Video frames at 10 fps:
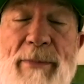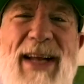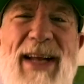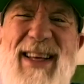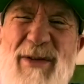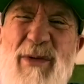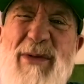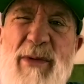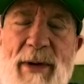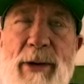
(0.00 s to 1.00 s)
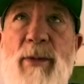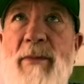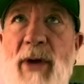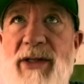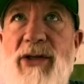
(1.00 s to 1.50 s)
I think we
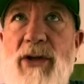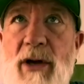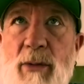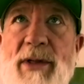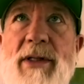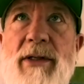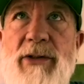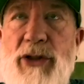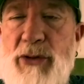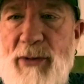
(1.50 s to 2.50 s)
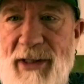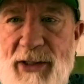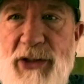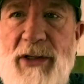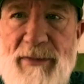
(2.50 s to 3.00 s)
might start with the just
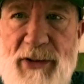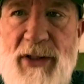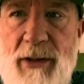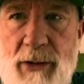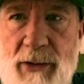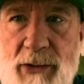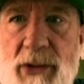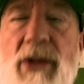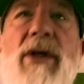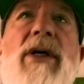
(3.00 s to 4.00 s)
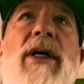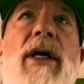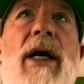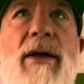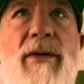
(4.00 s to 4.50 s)
releasing of singles,
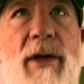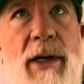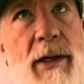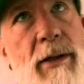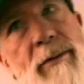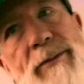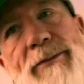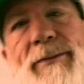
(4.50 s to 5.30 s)
and then,